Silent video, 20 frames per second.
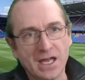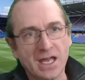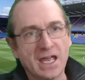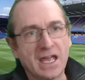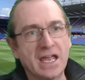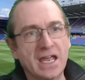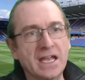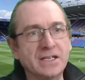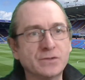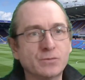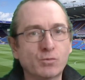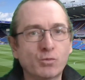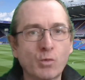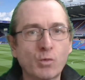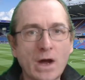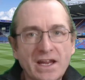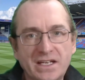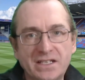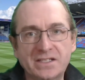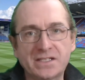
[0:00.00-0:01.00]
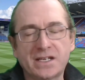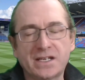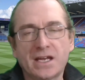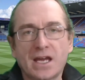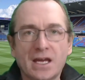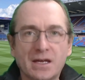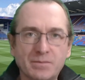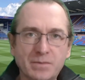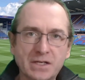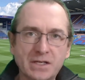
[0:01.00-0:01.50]
is wait,
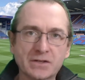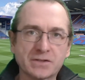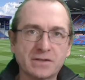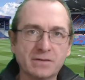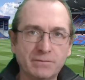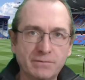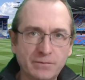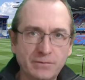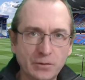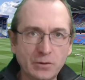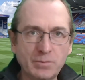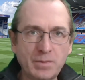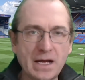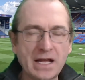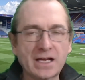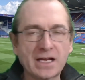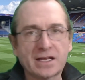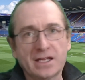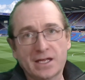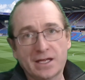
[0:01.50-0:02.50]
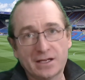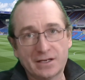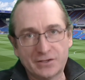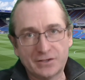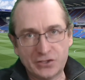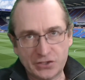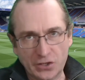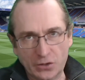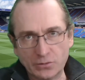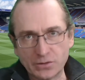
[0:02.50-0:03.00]
because the fullback
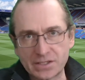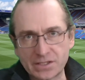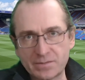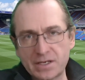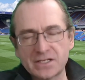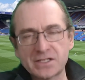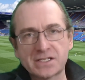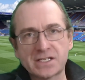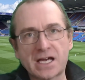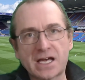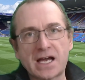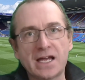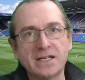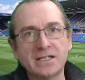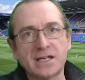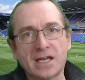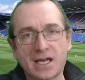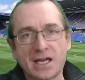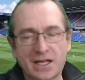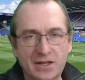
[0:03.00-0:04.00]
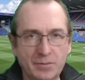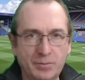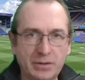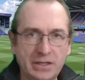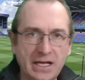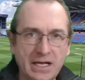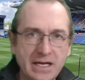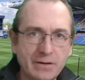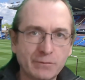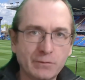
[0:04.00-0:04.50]
shows him inside, the
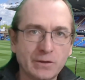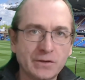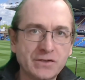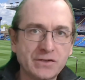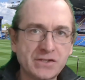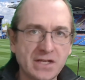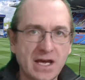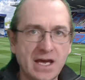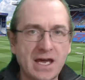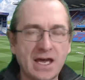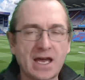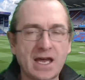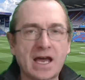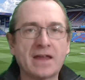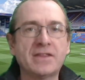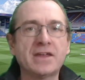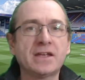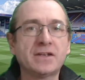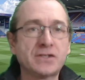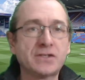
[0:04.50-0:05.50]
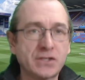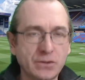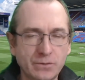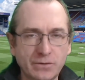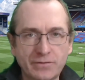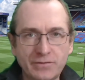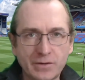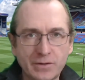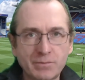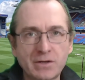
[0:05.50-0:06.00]
player runs there, and the two
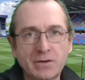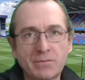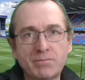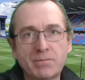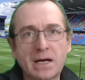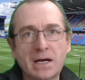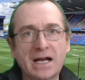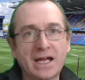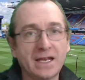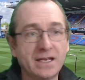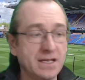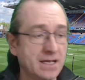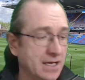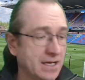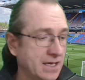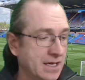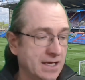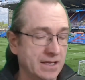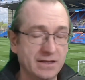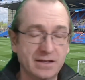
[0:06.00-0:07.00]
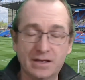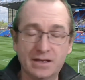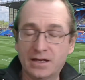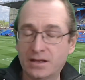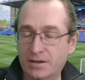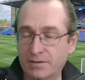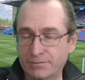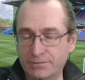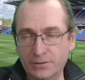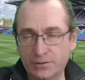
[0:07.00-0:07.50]
of them combine, the
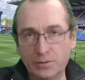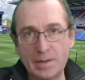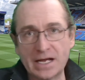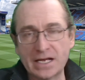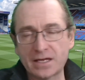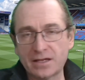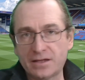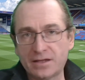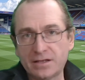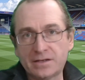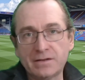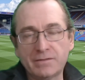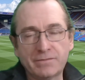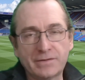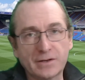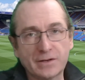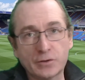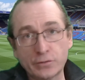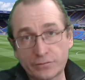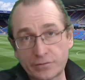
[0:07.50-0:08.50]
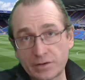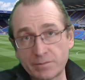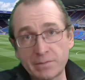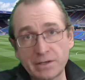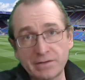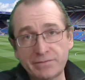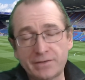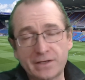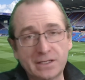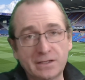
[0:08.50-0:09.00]
fullback and the covering
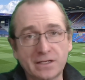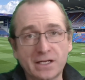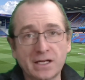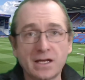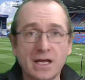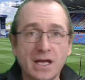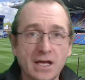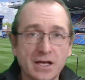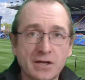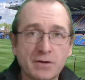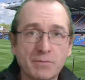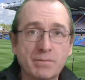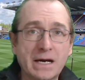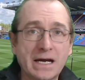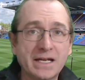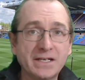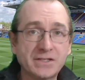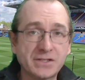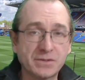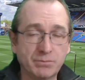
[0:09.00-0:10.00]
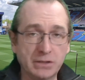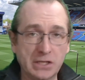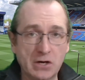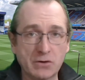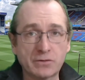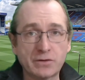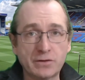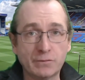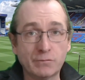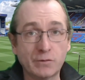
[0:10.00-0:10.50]
midfielder combine to
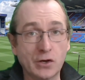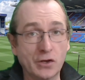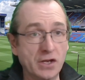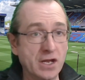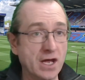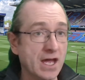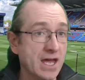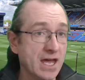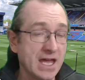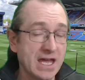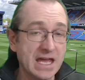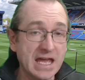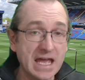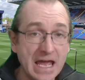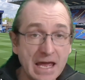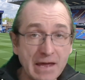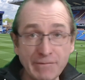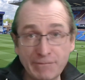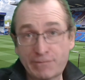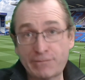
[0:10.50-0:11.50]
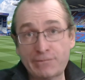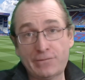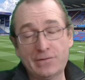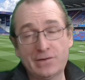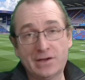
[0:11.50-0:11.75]
block the run. If